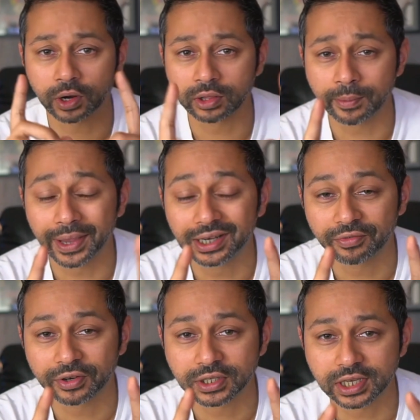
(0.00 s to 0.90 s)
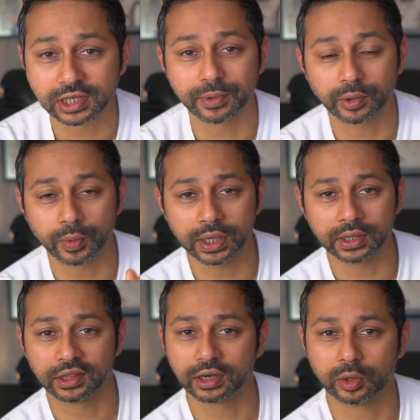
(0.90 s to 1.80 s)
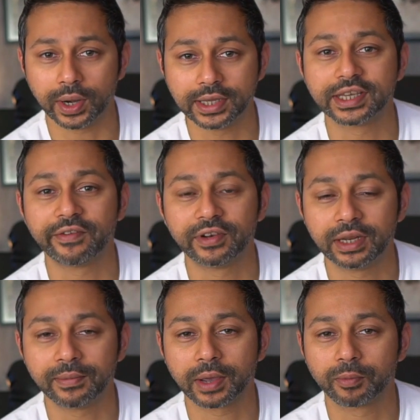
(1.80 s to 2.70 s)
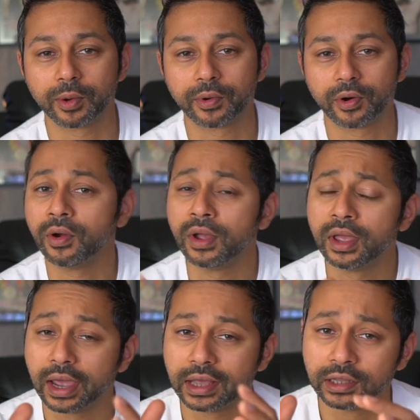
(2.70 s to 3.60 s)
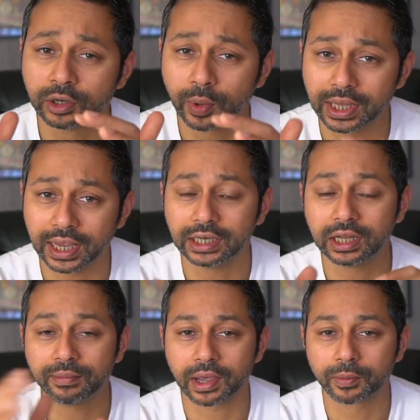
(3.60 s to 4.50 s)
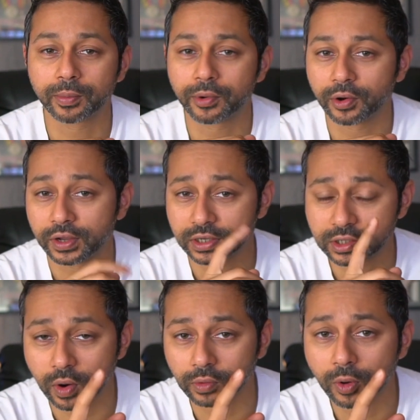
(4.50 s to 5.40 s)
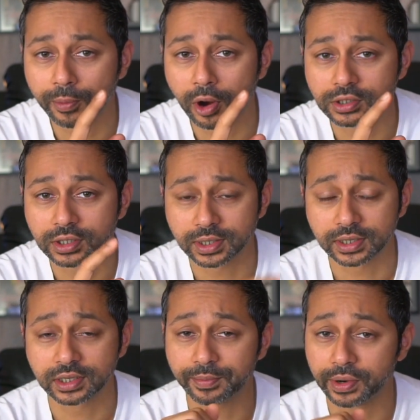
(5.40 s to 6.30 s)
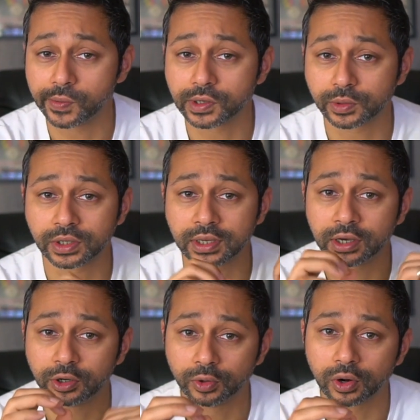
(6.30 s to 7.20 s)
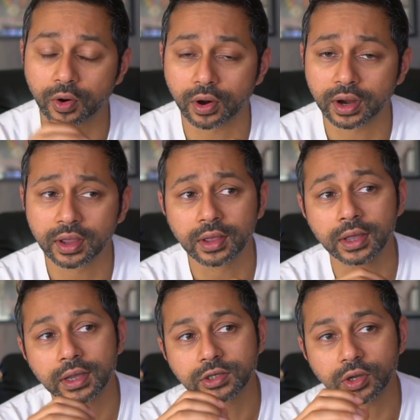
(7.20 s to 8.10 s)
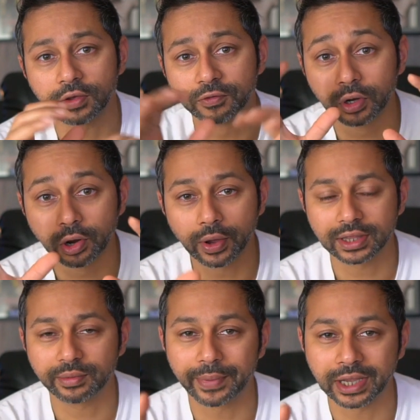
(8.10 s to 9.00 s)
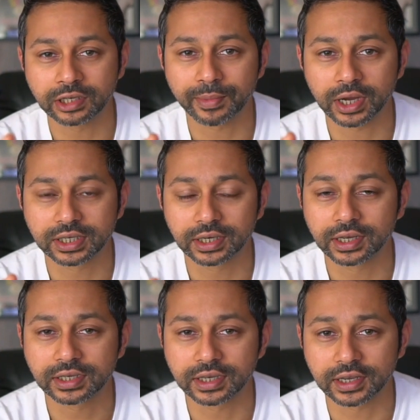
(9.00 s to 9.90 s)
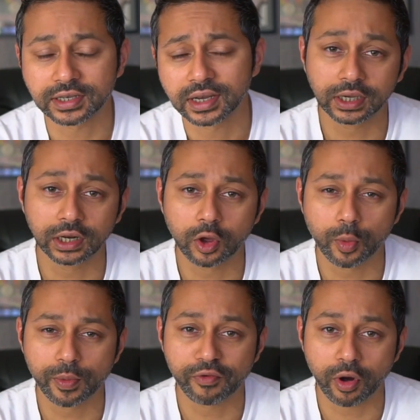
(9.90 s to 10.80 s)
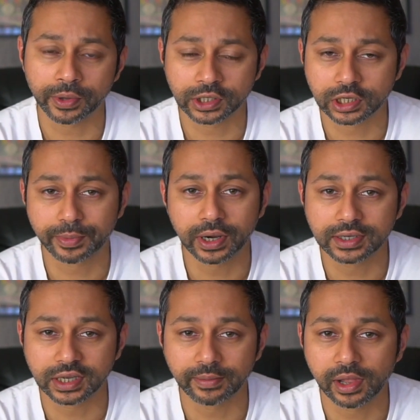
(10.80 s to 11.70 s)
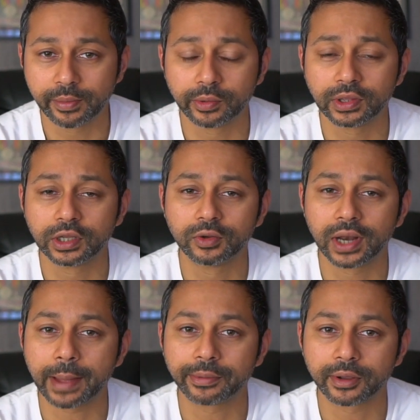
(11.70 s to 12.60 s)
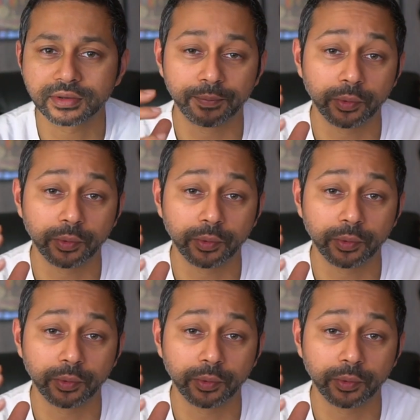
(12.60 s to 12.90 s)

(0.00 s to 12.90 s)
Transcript: One of the big differences between the 2017 MacBook Pro and the 2018 MacBook Pro is quad-core processors. The previous ones had dual-core. So if you look at the benchmark statistics, single-core performance is pretty similar between the two laptops.